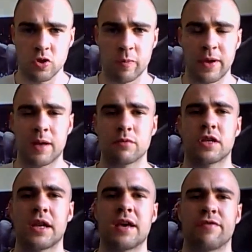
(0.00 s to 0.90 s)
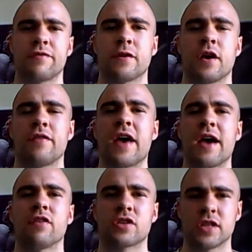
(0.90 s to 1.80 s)
So being able to lift the
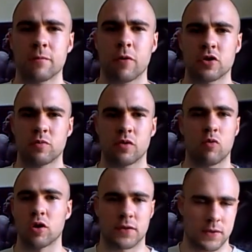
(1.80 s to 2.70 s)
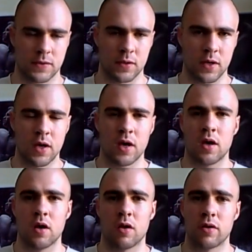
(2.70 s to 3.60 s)
heaviest thing possible once.
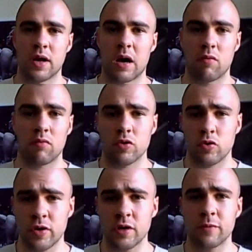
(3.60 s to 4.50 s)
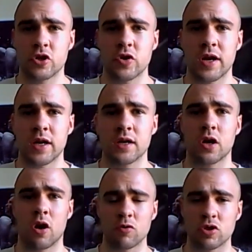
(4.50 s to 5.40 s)
Now, you need to be
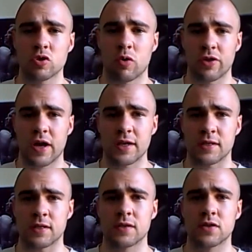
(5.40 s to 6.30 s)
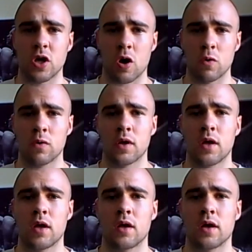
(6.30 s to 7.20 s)
training close to what that is. So
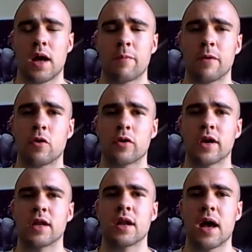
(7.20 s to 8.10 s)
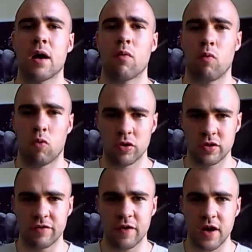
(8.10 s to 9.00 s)
I'd be looking at
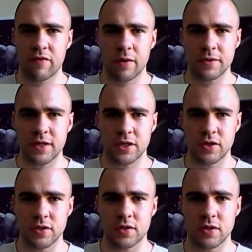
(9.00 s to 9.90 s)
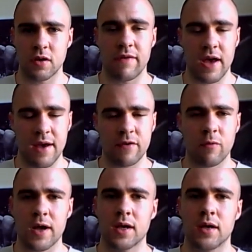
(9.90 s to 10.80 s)
1 to 5 repetitions of a heavy
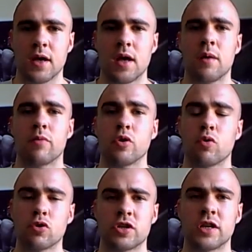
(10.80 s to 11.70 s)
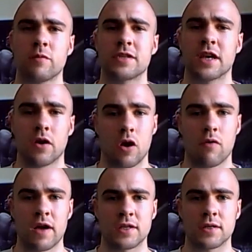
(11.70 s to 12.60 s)
weight, but you also need to be taking a
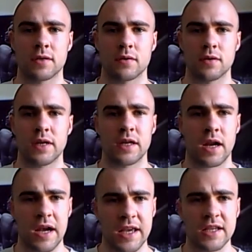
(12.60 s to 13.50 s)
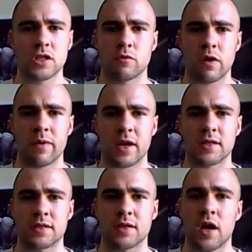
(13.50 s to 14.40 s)
lot of rest. Need at least 3
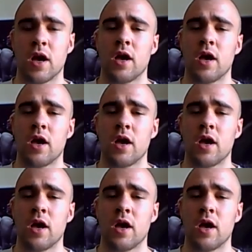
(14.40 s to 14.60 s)
minutes.